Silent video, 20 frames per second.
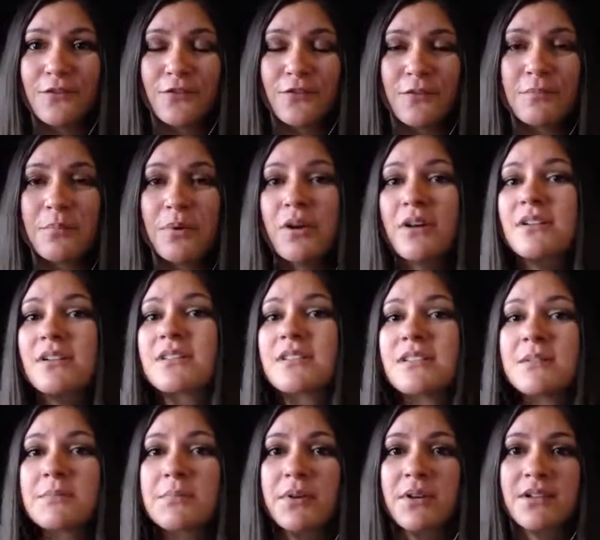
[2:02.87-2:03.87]
from person
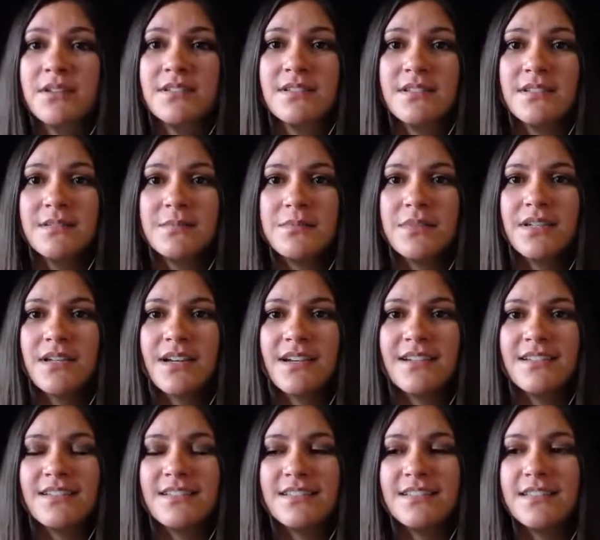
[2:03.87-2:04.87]
to person
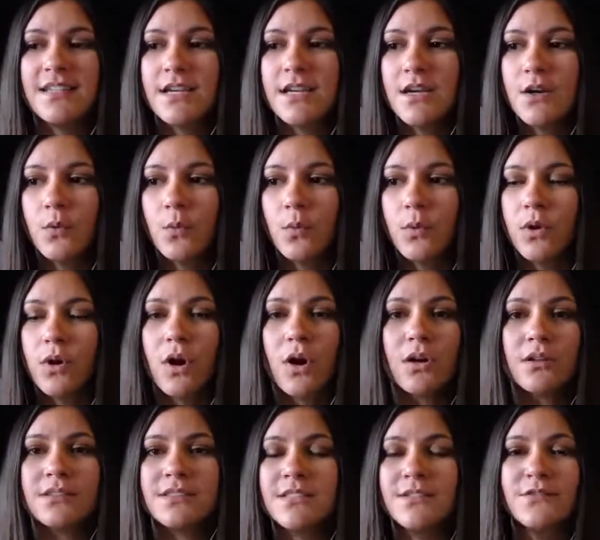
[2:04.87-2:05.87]
because we're
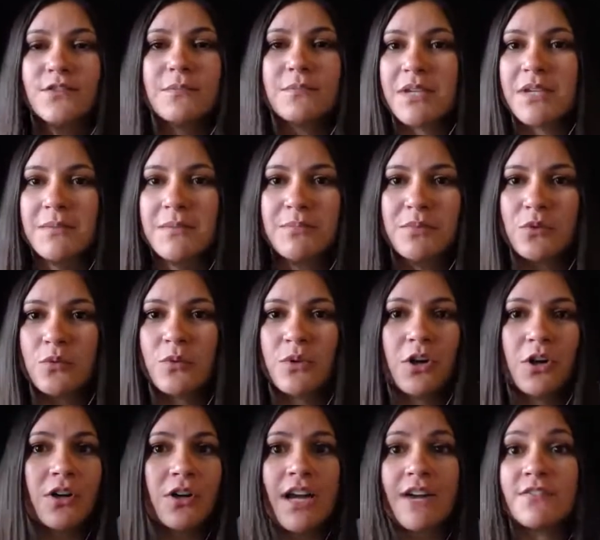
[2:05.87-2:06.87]
all different people. We
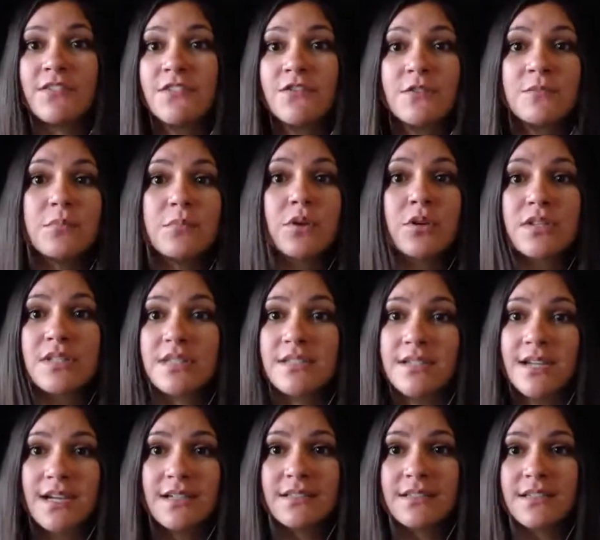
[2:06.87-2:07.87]
all have different
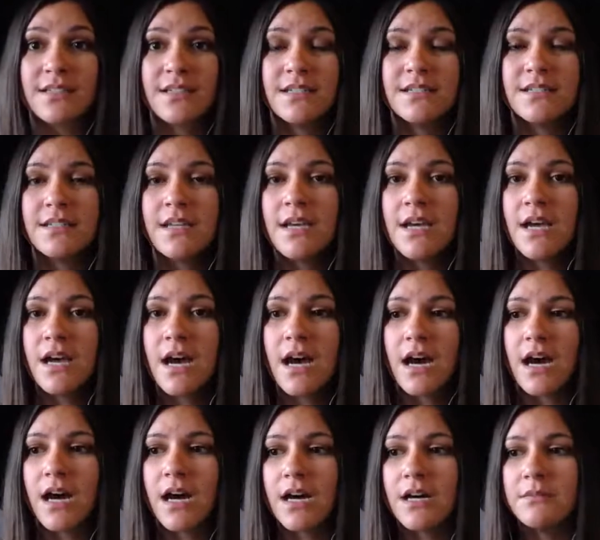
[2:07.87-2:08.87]
personalities.
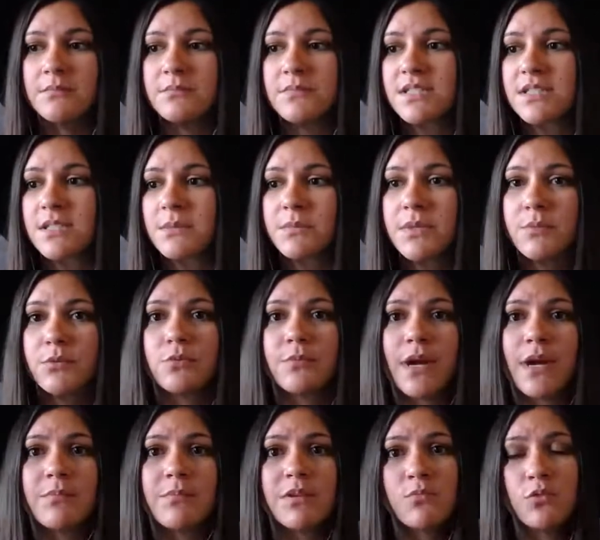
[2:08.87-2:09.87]
Some people
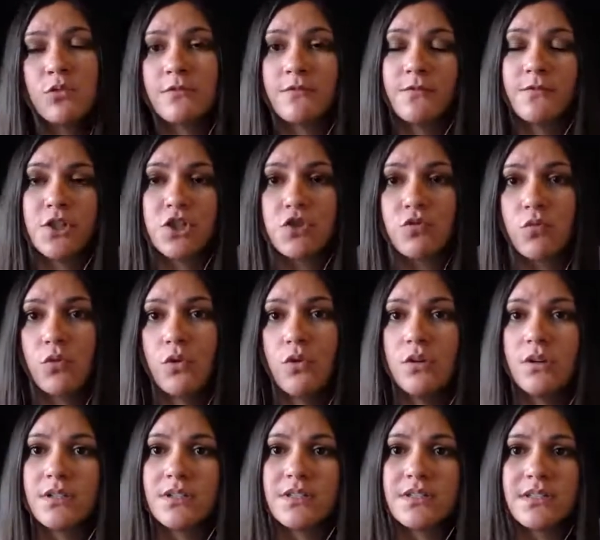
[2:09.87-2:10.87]
might be more
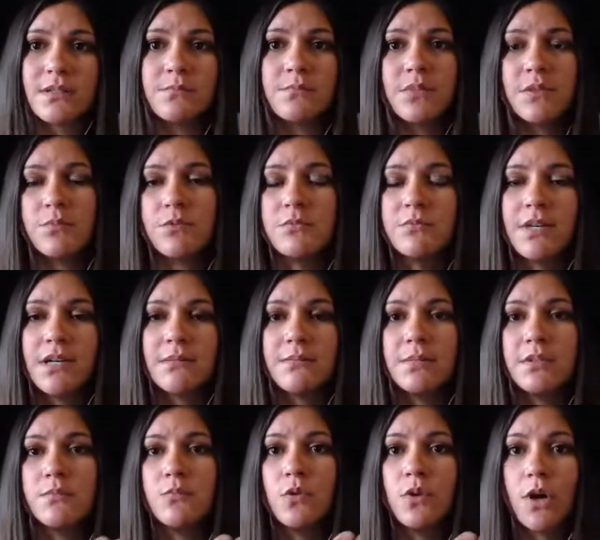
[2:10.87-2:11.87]
visual and some people might
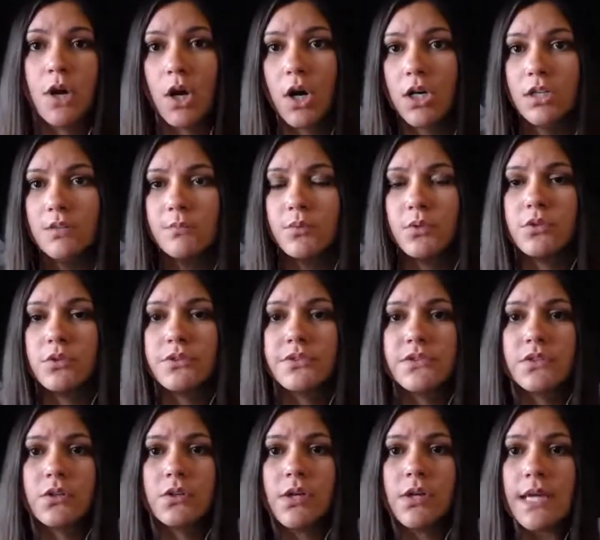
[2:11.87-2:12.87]
be more audible.
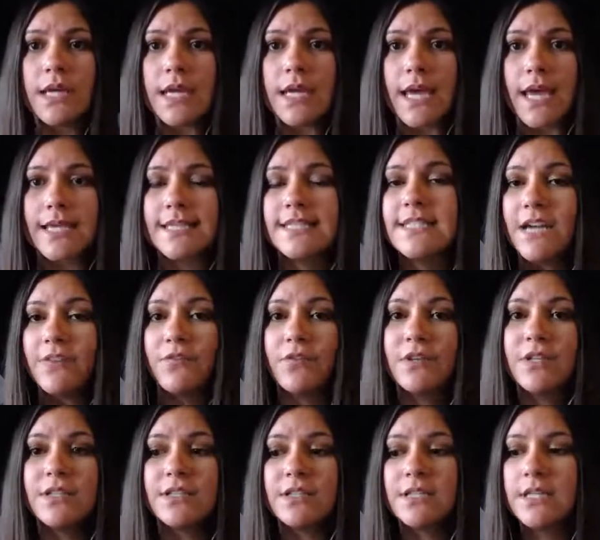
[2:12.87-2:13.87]
So it
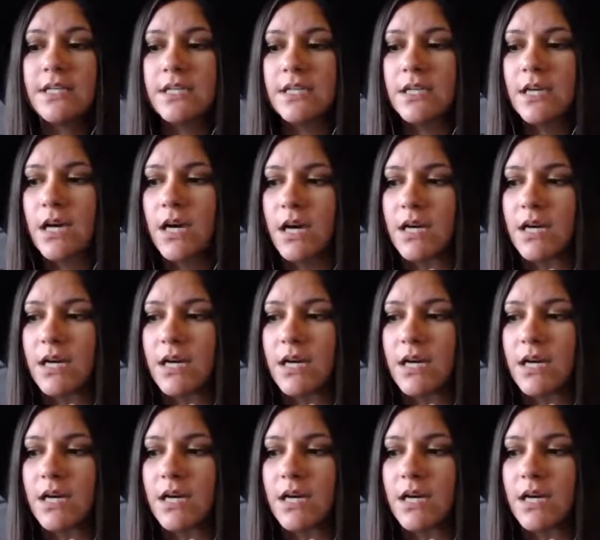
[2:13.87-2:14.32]
definitely